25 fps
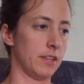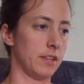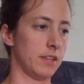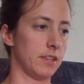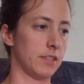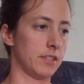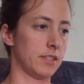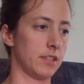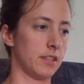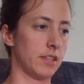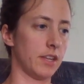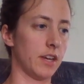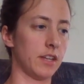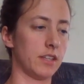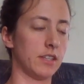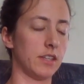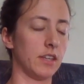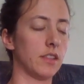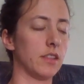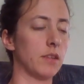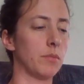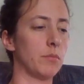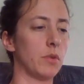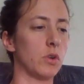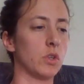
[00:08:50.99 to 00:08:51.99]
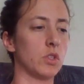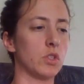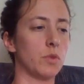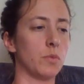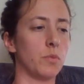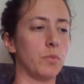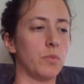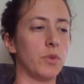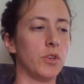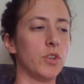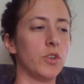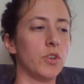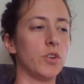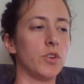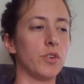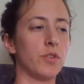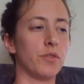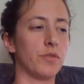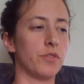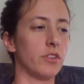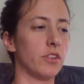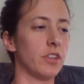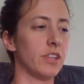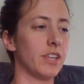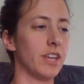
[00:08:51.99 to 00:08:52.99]
selecting the most
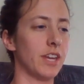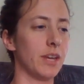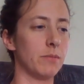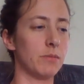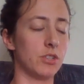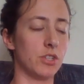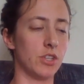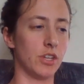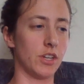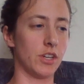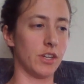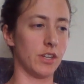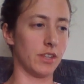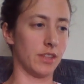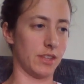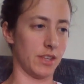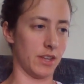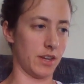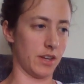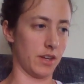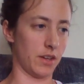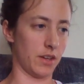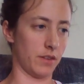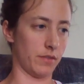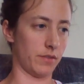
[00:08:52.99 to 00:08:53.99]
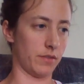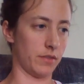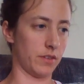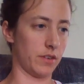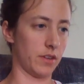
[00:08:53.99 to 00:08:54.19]
beautiful name she could think of.